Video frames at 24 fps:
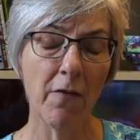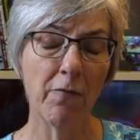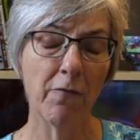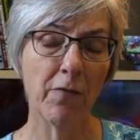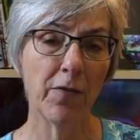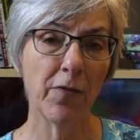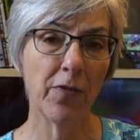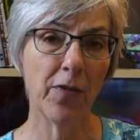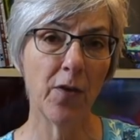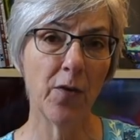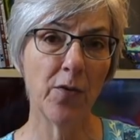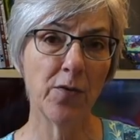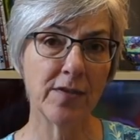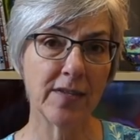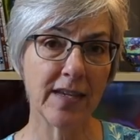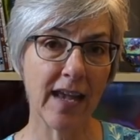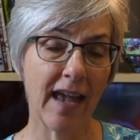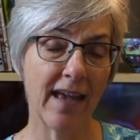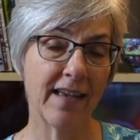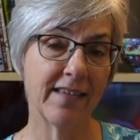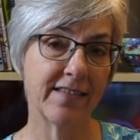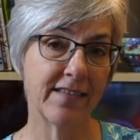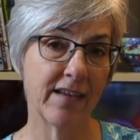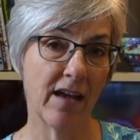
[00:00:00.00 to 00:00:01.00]
for those
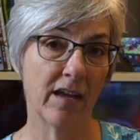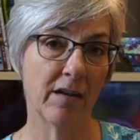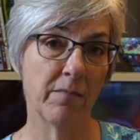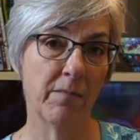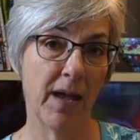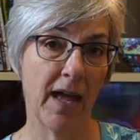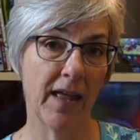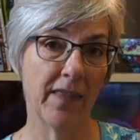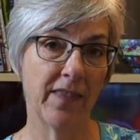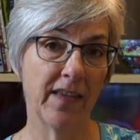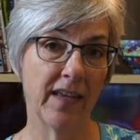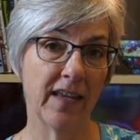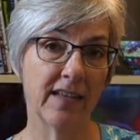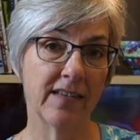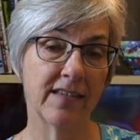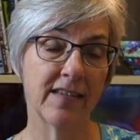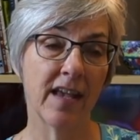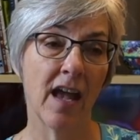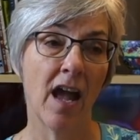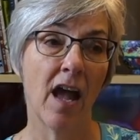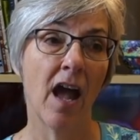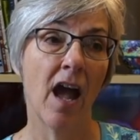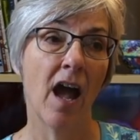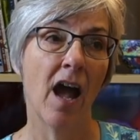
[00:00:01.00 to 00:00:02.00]
cast-on methods,
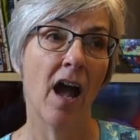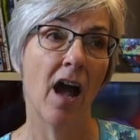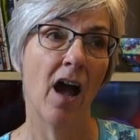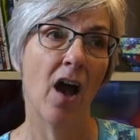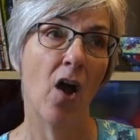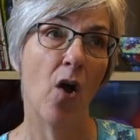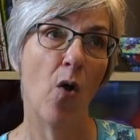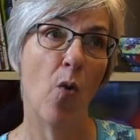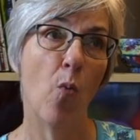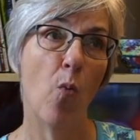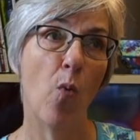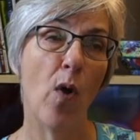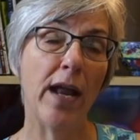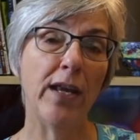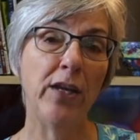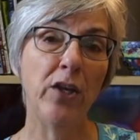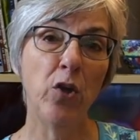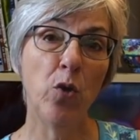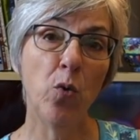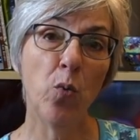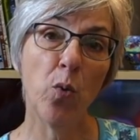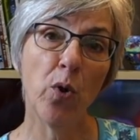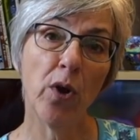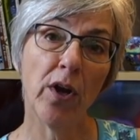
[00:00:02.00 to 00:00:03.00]
when
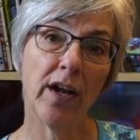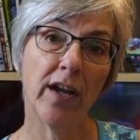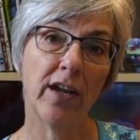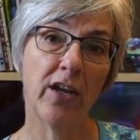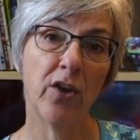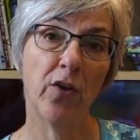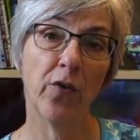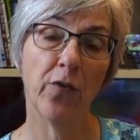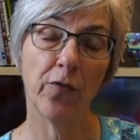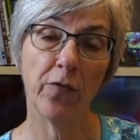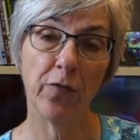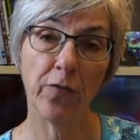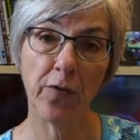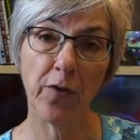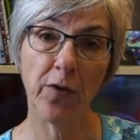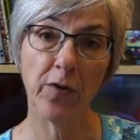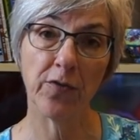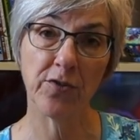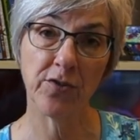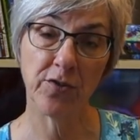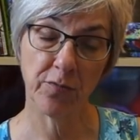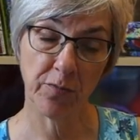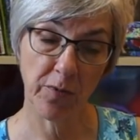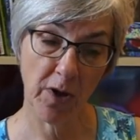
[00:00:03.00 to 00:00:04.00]
you work your
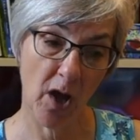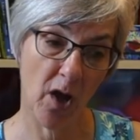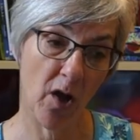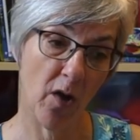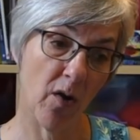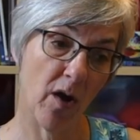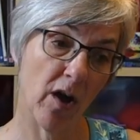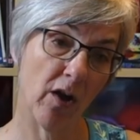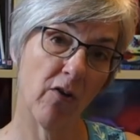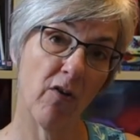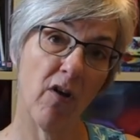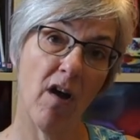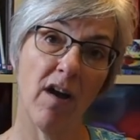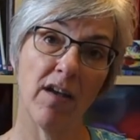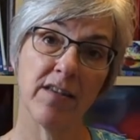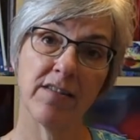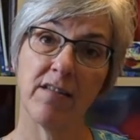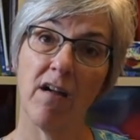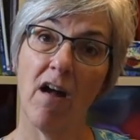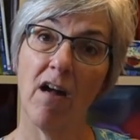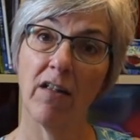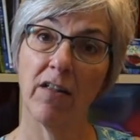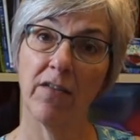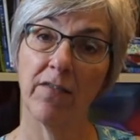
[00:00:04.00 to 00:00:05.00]
first row across
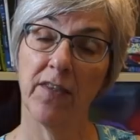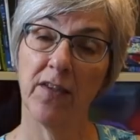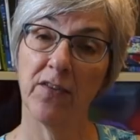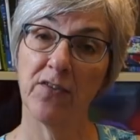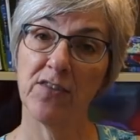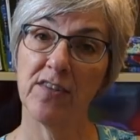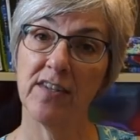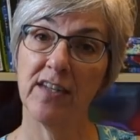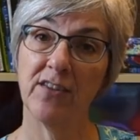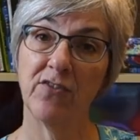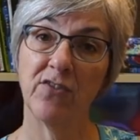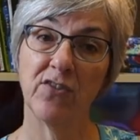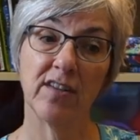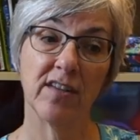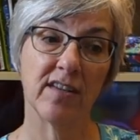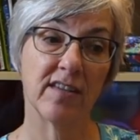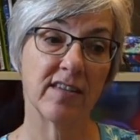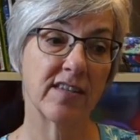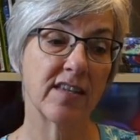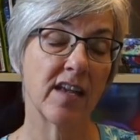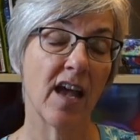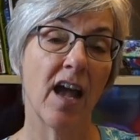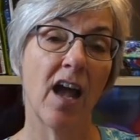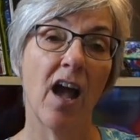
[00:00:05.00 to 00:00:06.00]
all of those
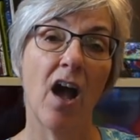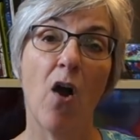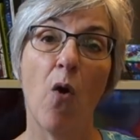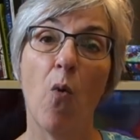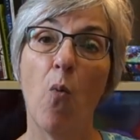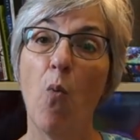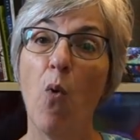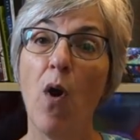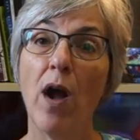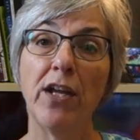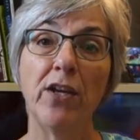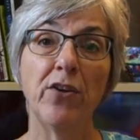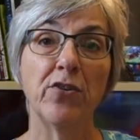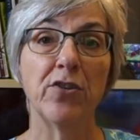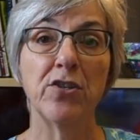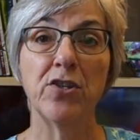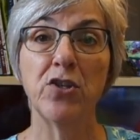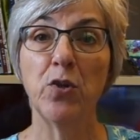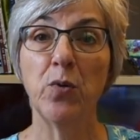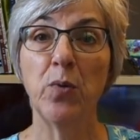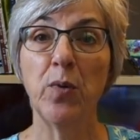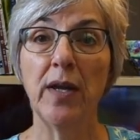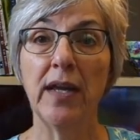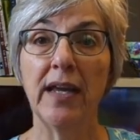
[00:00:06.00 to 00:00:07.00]
stitches, what you're
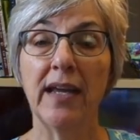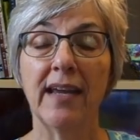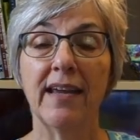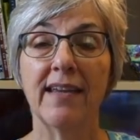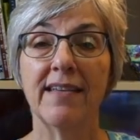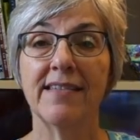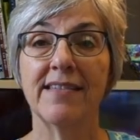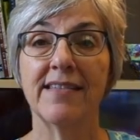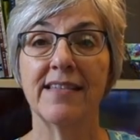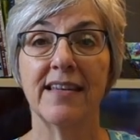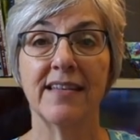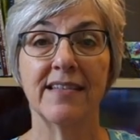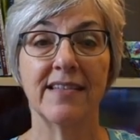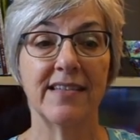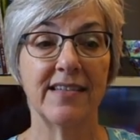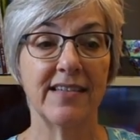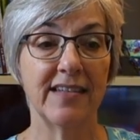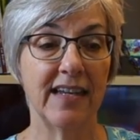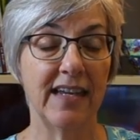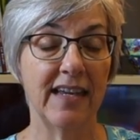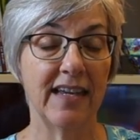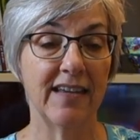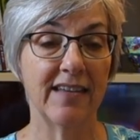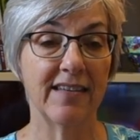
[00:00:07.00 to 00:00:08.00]
doing
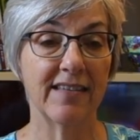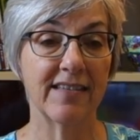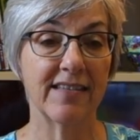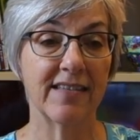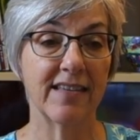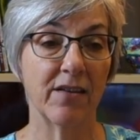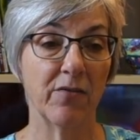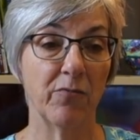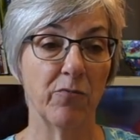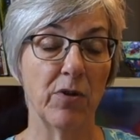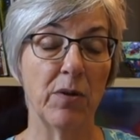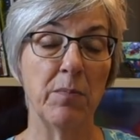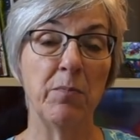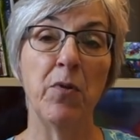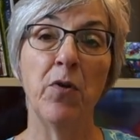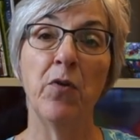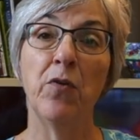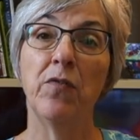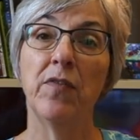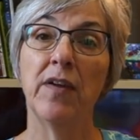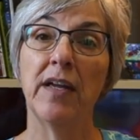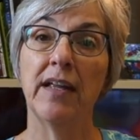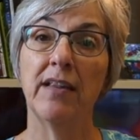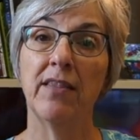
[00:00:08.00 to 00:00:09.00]
is
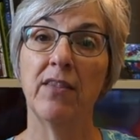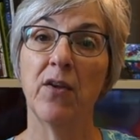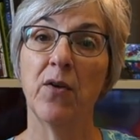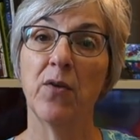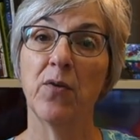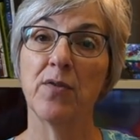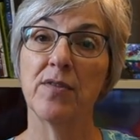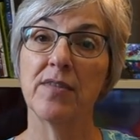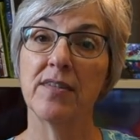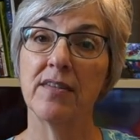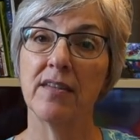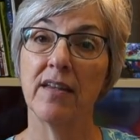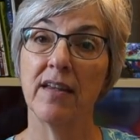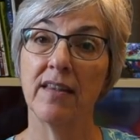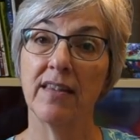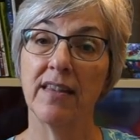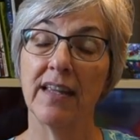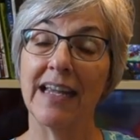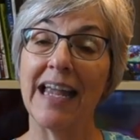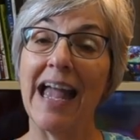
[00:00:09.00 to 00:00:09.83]
removing the